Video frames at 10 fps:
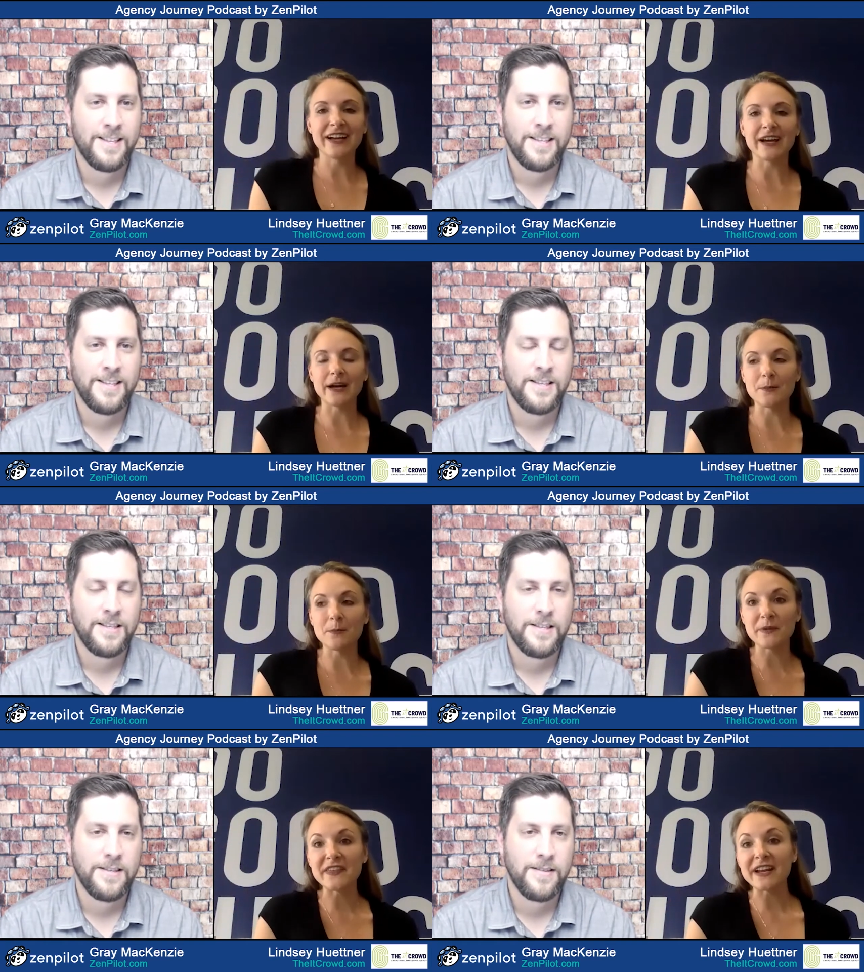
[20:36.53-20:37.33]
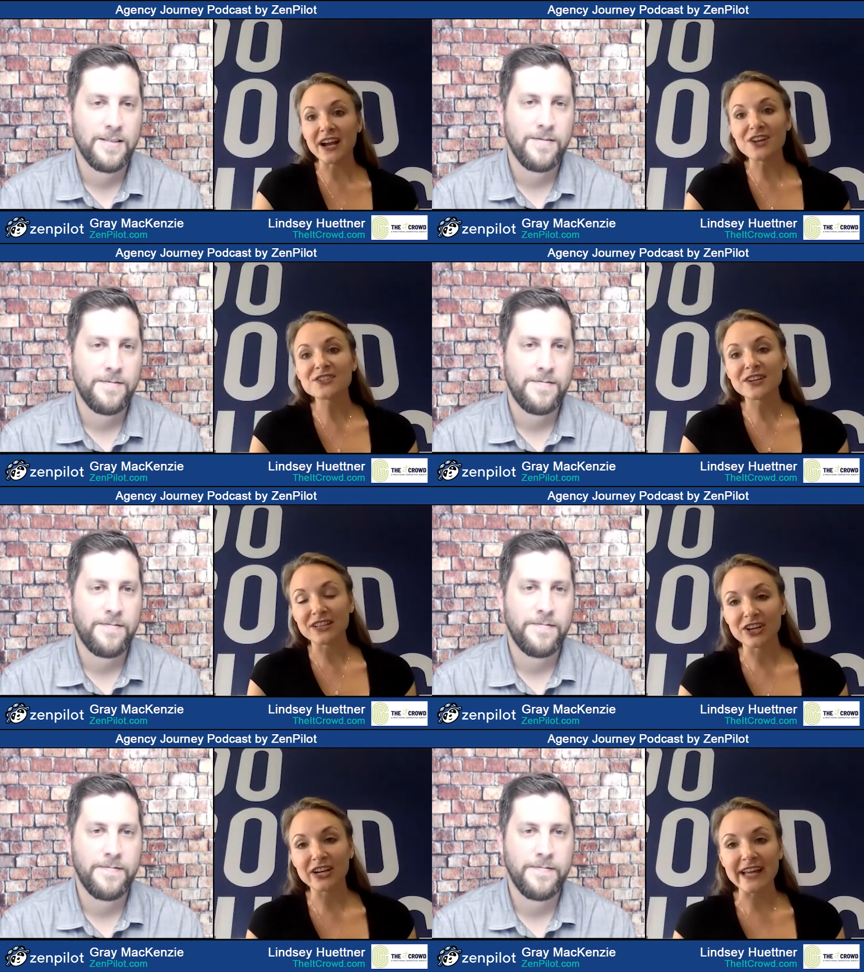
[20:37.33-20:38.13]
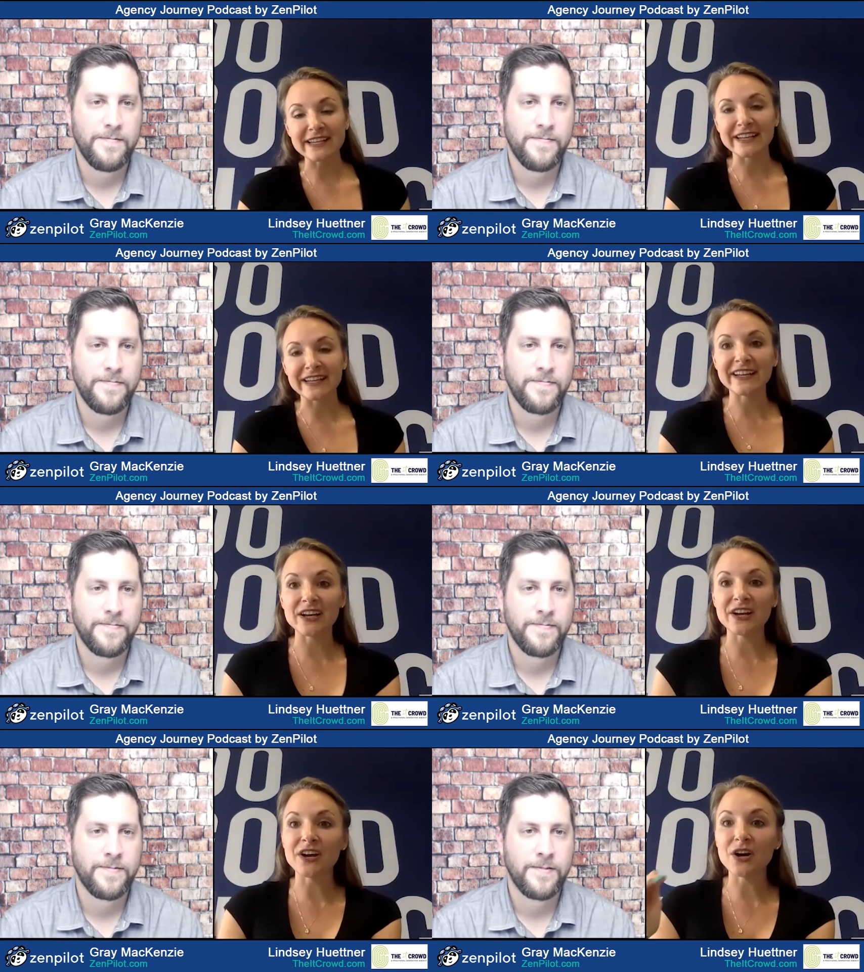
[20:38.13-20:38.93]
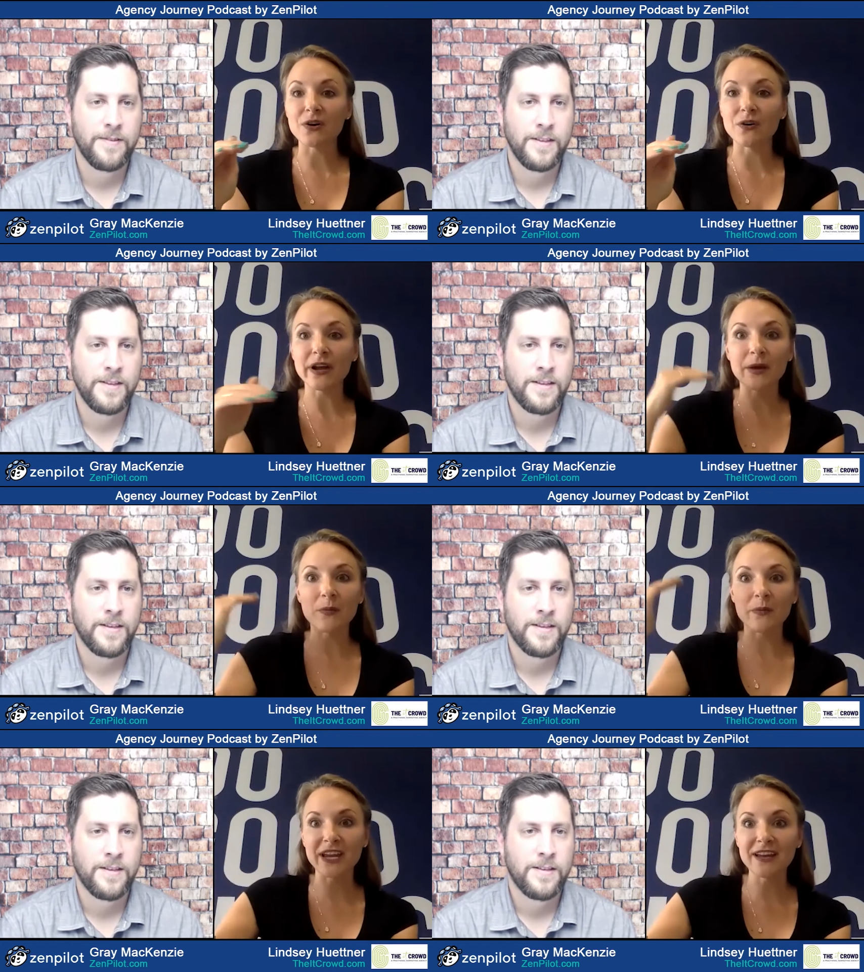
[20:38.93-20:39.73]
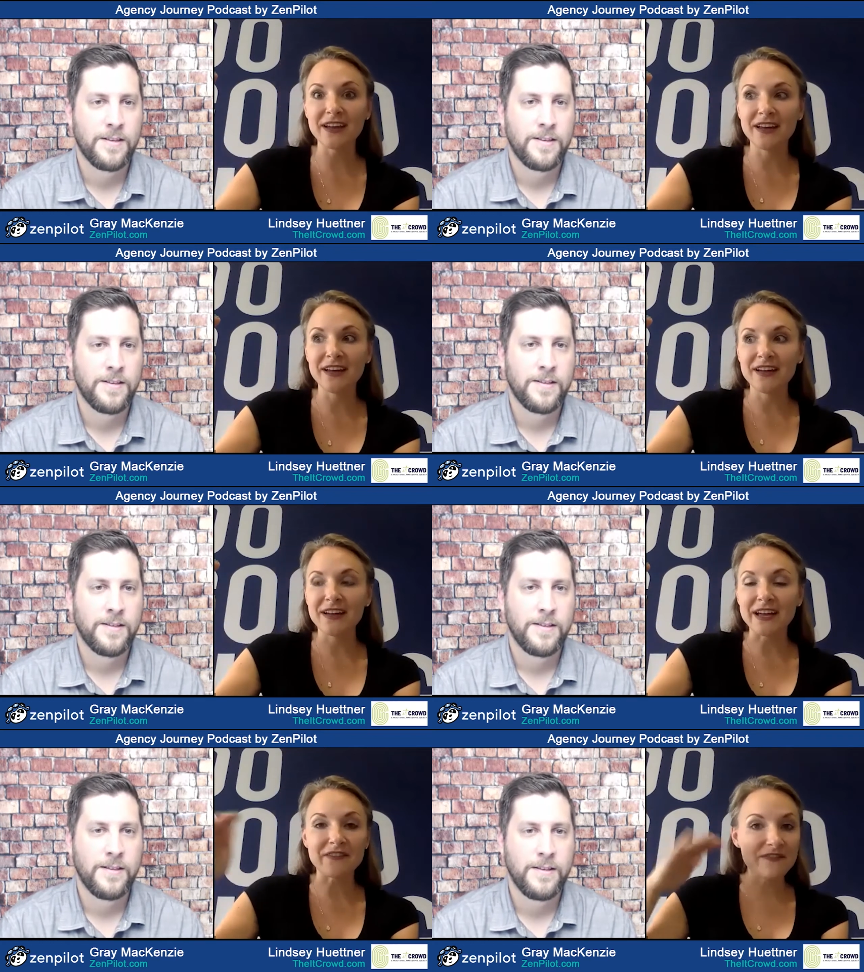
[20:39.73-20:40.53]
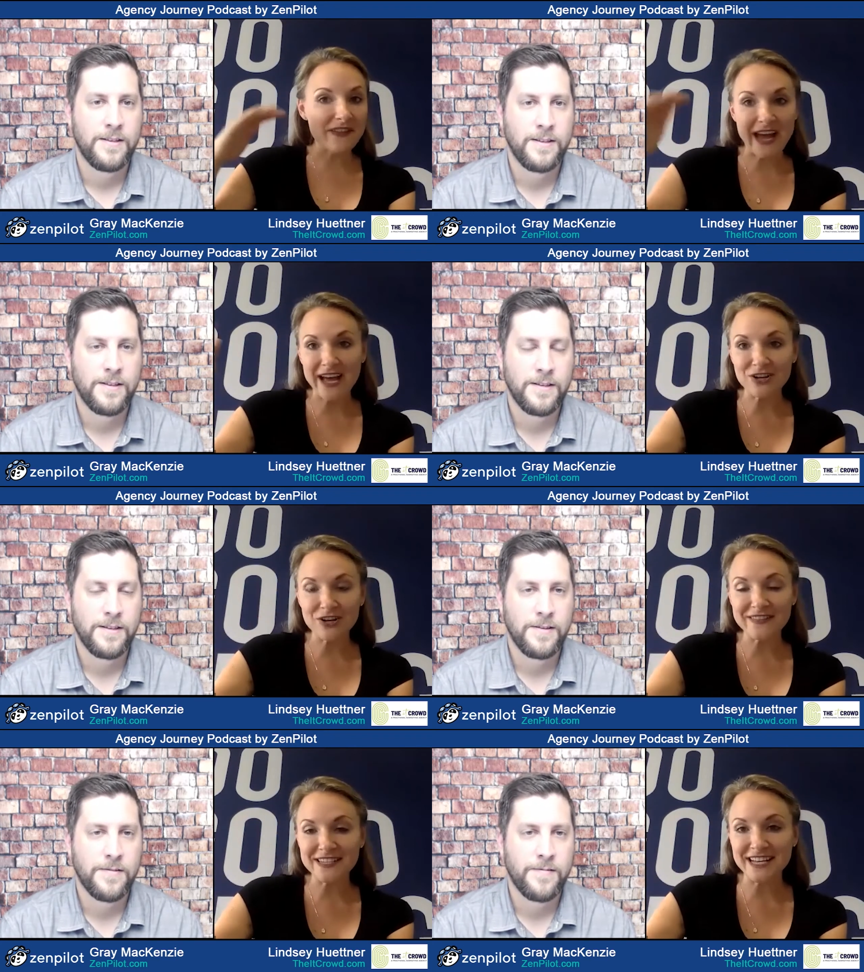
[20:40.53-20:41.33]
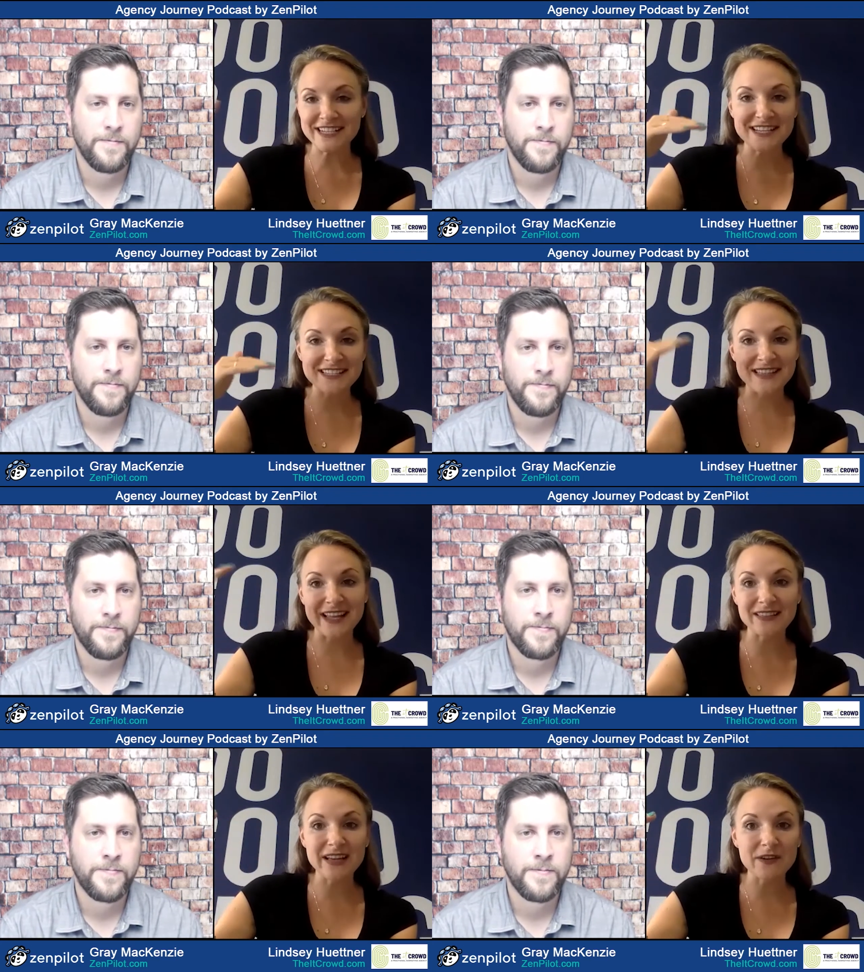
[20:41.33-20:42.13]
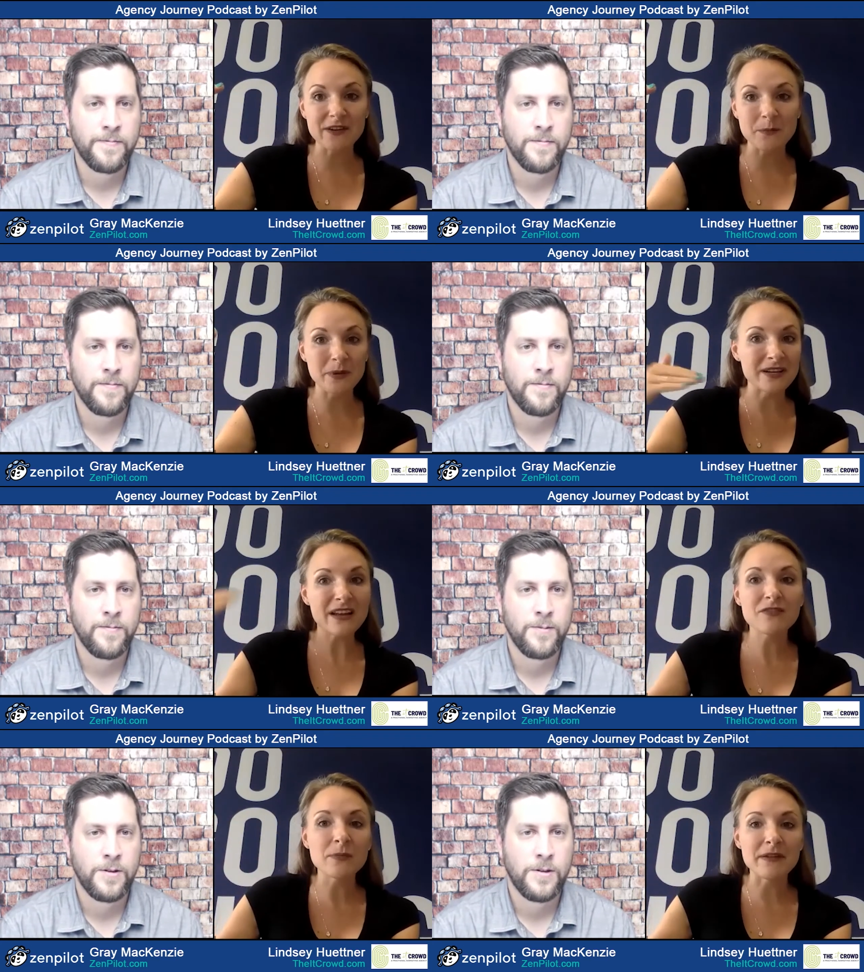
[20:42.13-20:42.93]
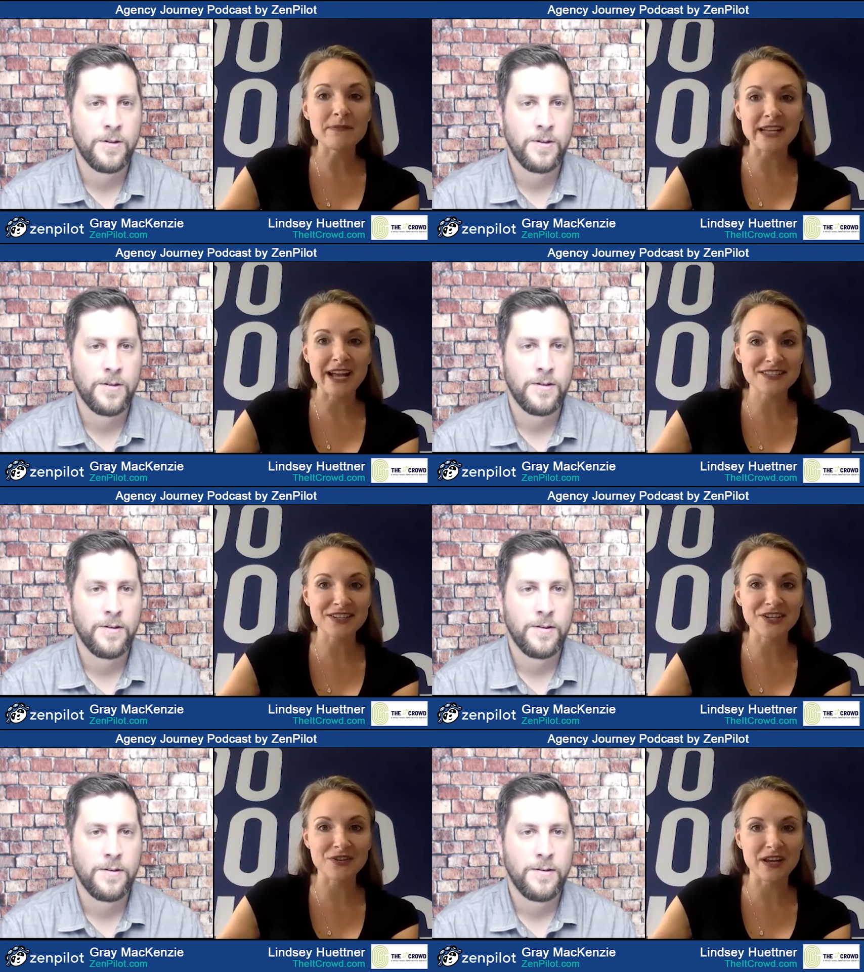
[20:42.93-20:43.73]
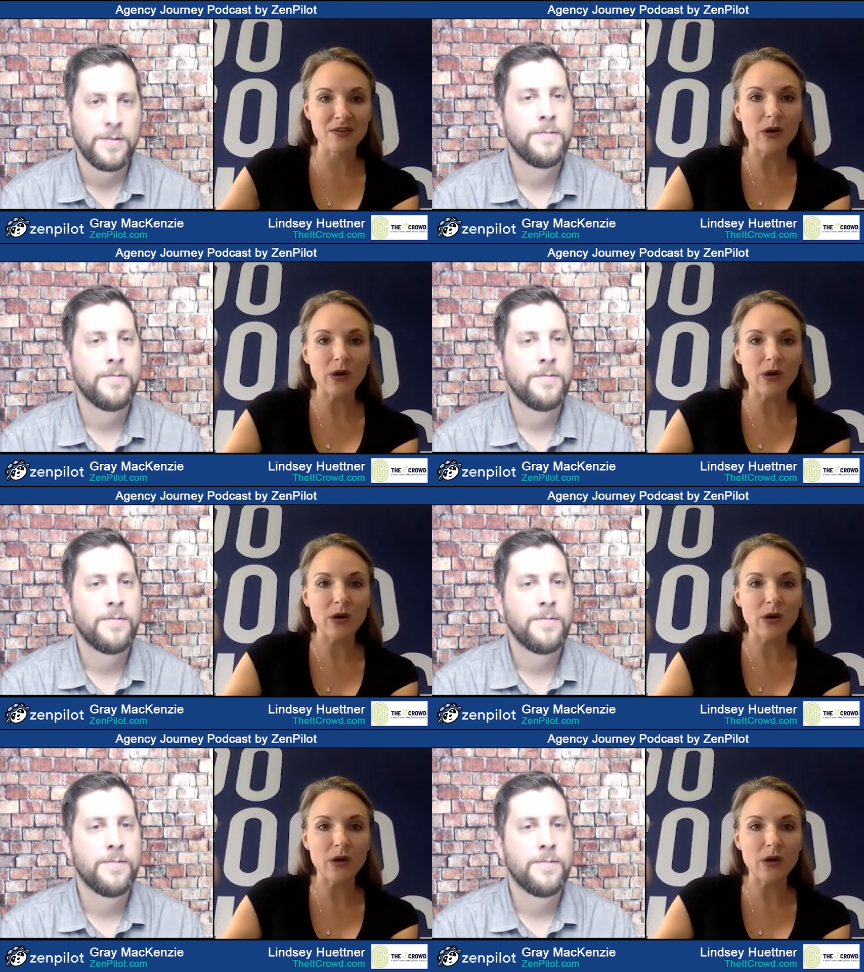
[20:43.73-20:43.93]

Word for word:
Speaker 1: But then I also can look at it and can go, okay, we have had all of these ideas and they love them, but none of them have been executed.